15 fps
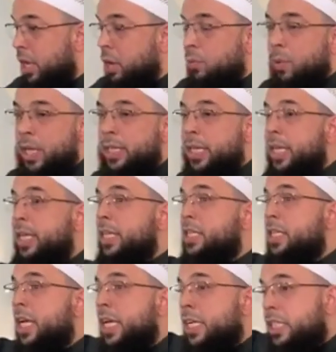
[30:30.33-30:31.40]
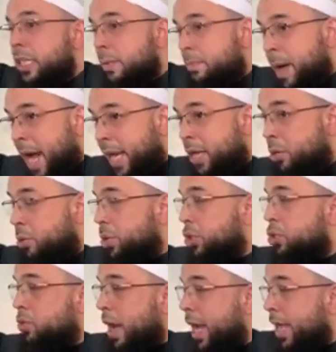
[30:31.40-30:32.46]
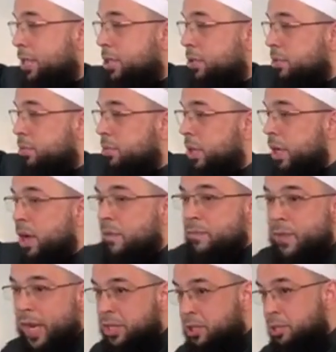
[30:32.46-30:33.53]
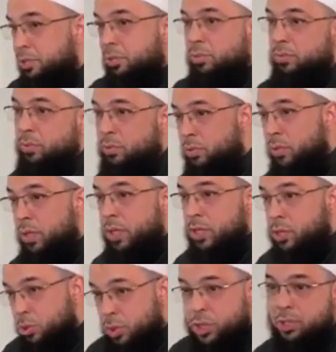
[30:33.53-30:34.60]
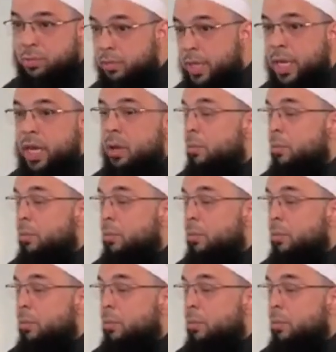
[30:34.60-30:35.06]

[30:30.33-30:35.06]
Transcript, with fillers: whether it is somebody who is trying to affect you through sorcery,